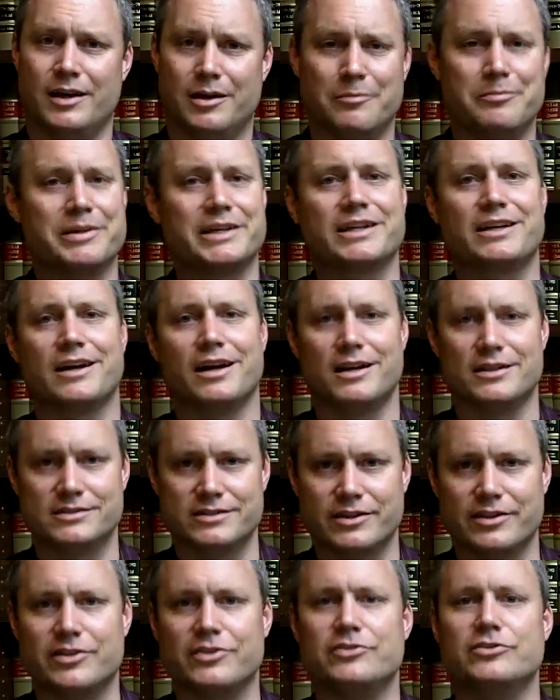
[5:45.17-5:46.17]
because
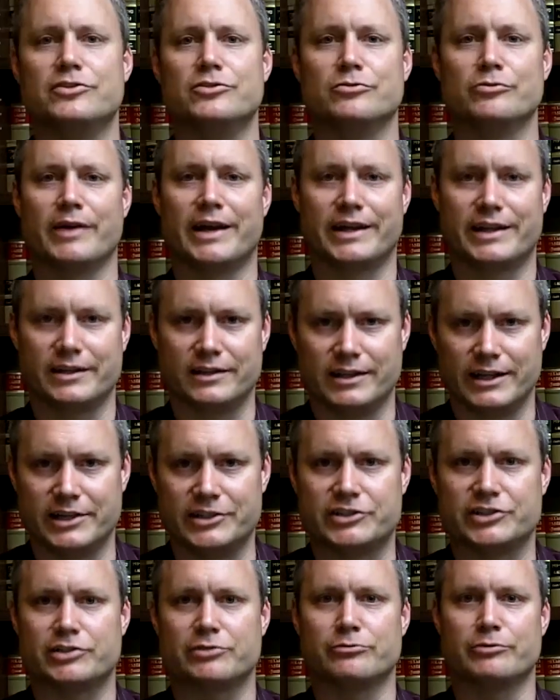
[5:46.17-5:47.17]
of the new
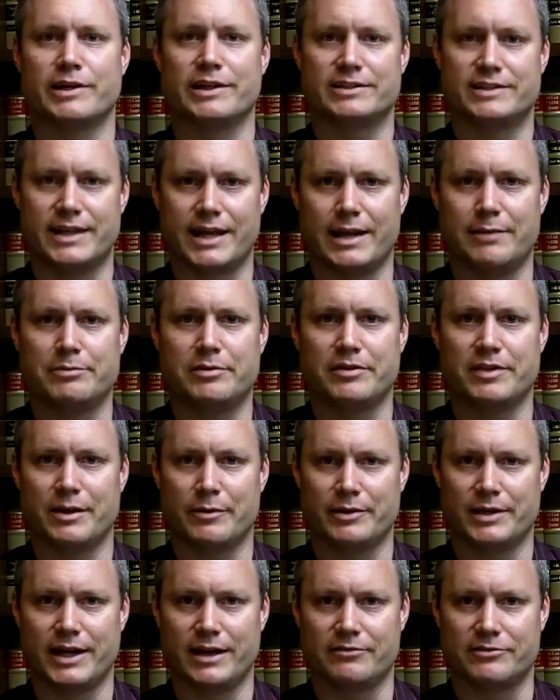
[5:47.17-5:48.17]
regulation red tape that they
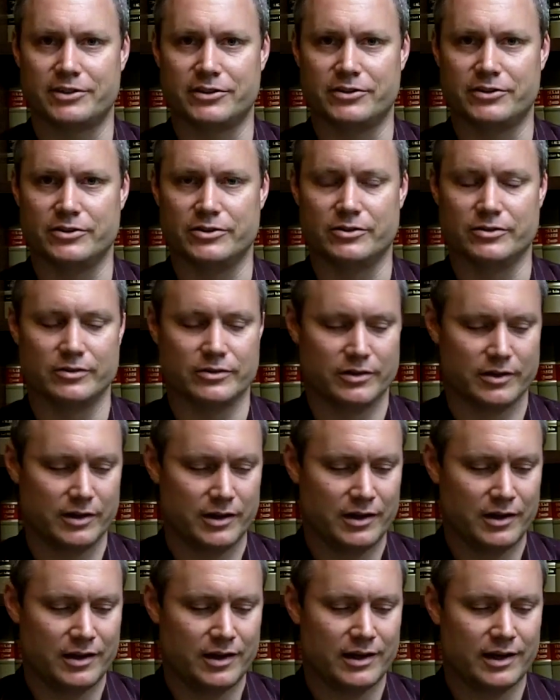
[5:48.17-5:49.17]
would have to do.
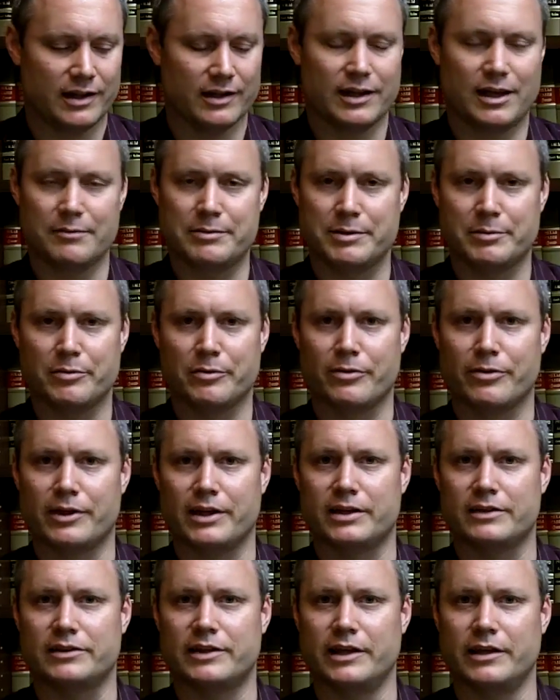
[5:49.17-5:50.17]
Now, a lot of people
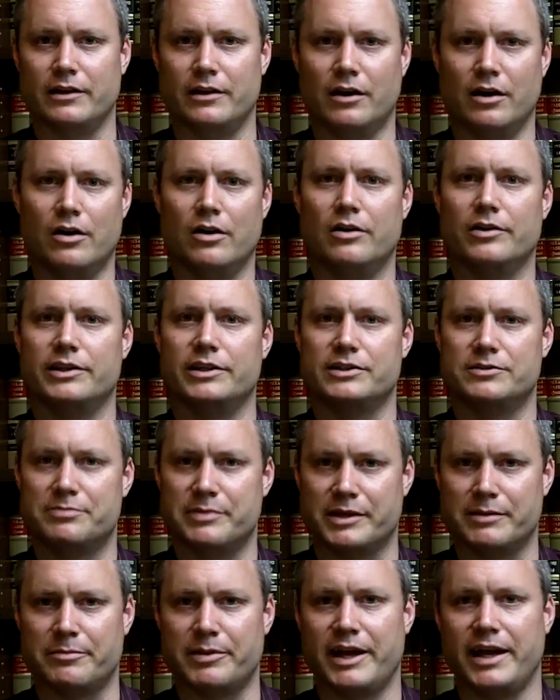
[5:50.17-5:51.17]
think that, oh, these
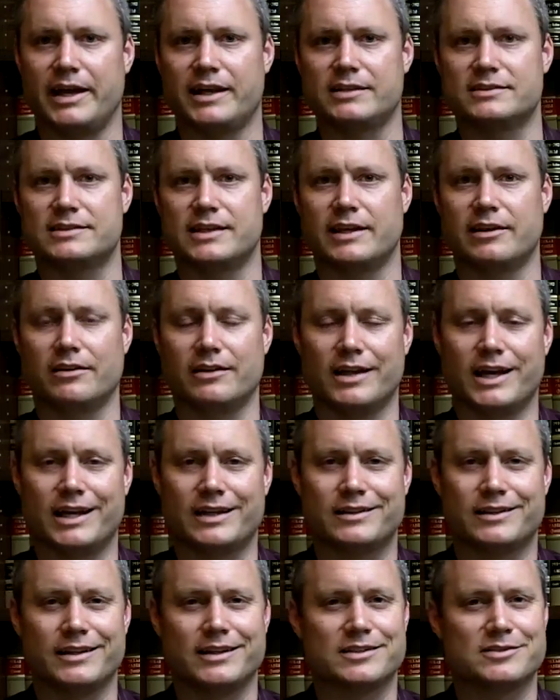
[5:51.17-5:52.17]
big banks, they don't
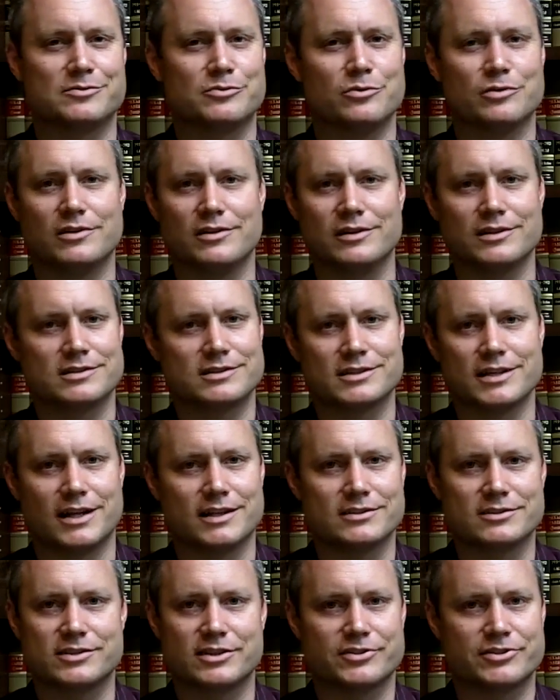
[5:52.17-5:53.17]
like this. Well, it's
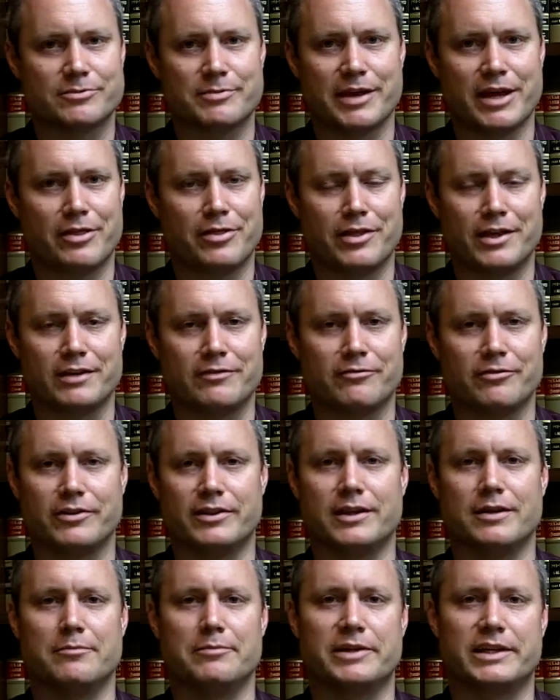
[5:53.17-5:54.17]
not such a bad thing for
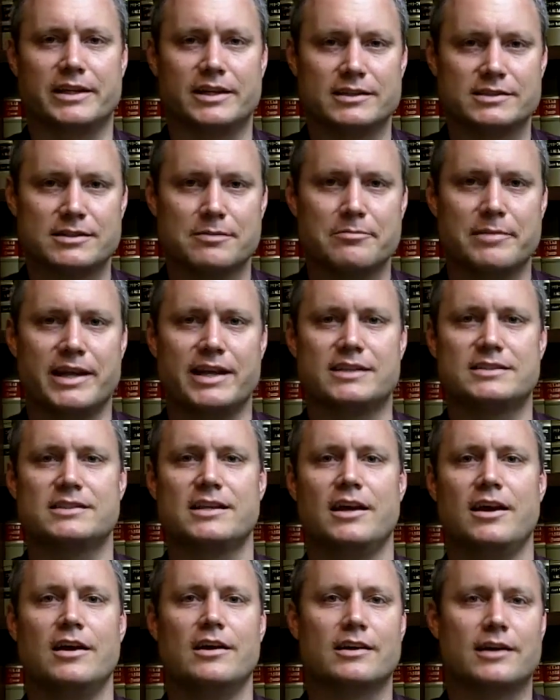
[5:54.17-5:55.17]
them, because it makes
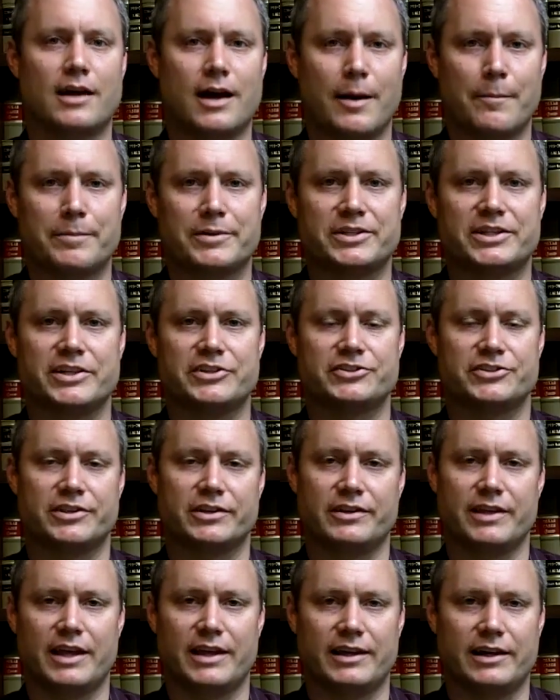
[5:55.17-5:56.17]
competition
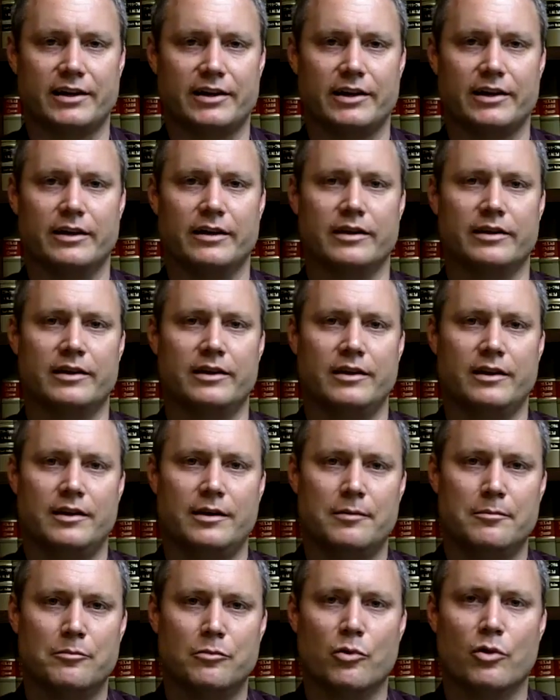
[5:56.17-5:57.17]
in that area
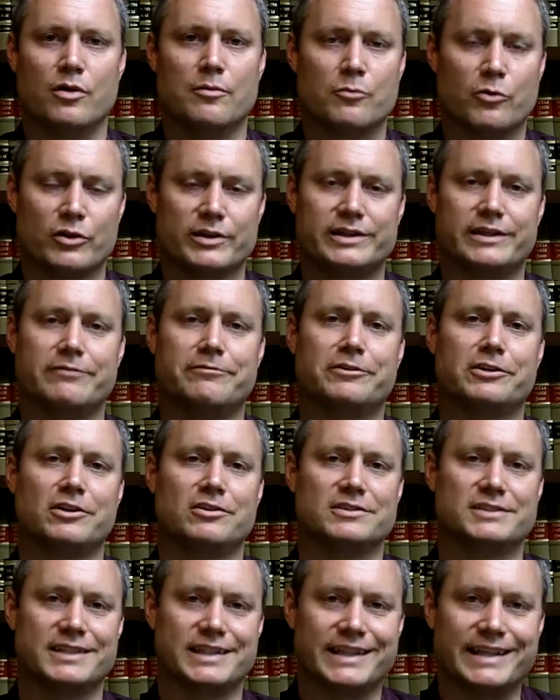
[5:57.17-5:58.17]
more and more
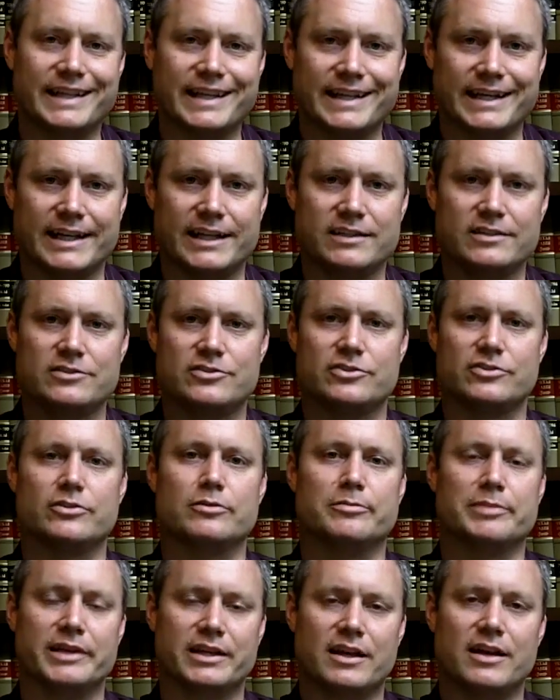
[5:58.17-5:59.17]
difficult to get
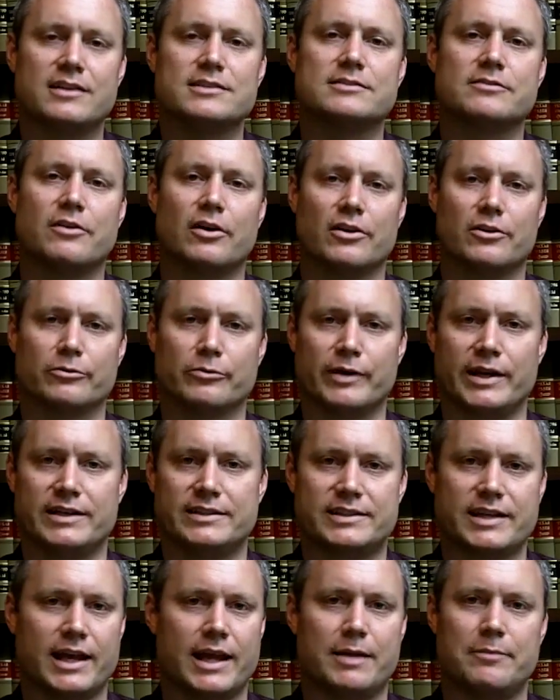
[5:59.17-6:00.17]
into. Because of all the
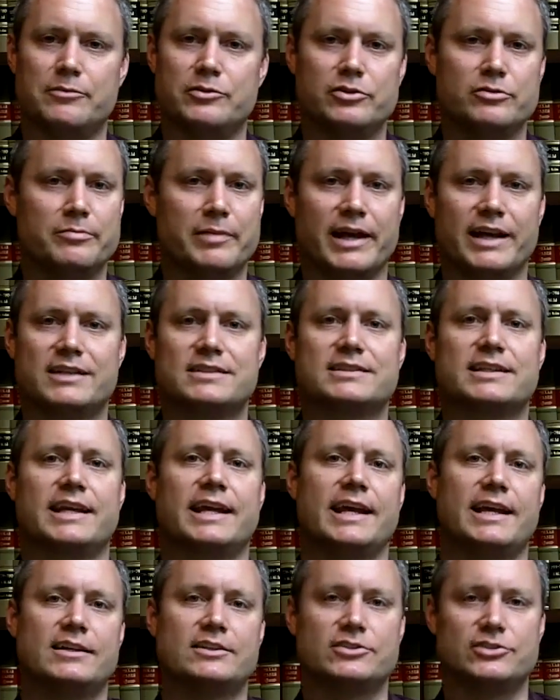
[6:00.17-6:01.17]
red tape, new banks
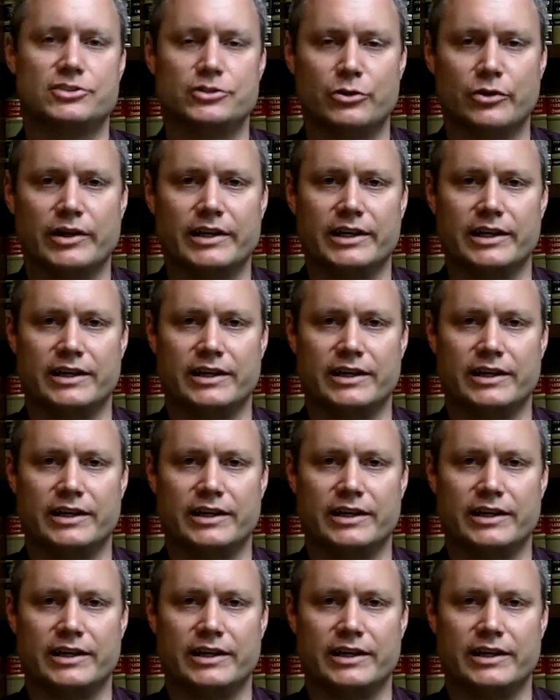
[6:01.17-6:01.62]
can't join